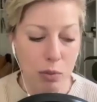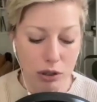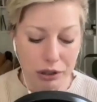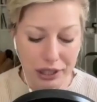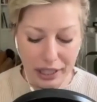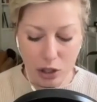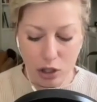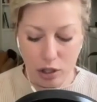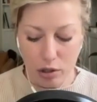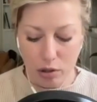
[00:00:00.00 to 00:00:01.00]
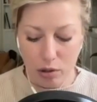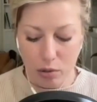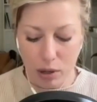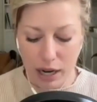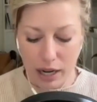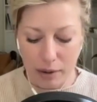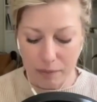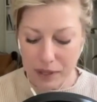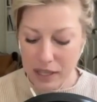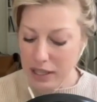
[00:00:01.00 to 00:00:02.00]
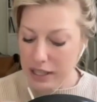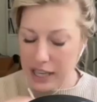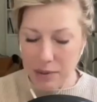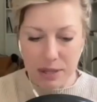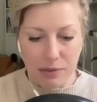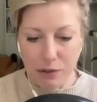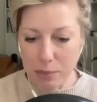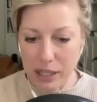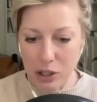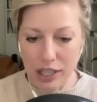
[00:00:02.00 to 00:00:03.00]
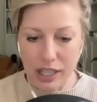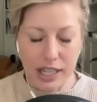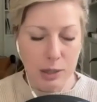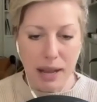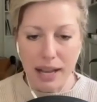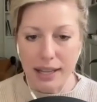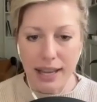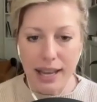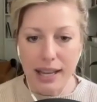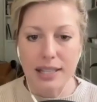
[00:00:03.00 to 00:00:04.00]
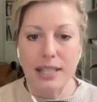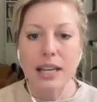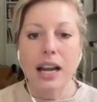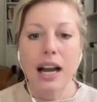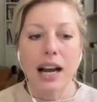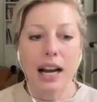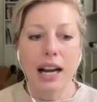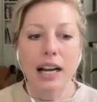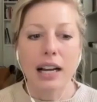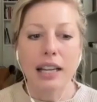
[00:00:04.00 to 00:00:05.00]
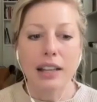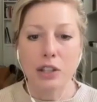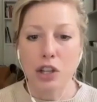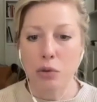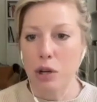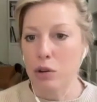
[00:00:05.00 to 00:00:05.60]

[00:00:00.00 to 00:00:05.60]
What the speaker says: will link to Gabe's information, his podcast, in the show